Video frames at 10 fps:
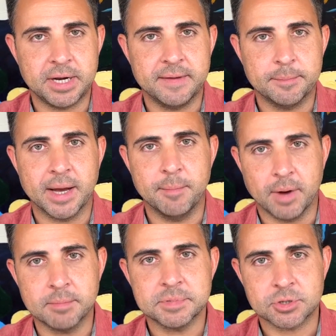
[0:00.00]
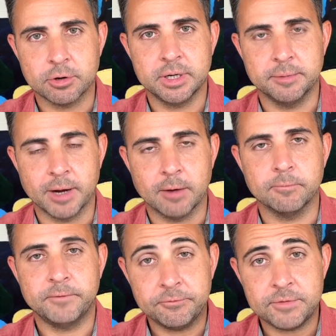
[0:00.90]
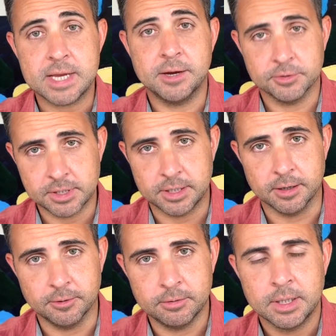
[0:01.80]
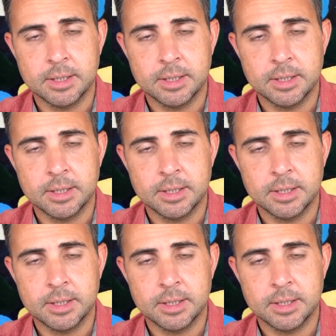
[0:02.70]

that my mom started around 50 years ago.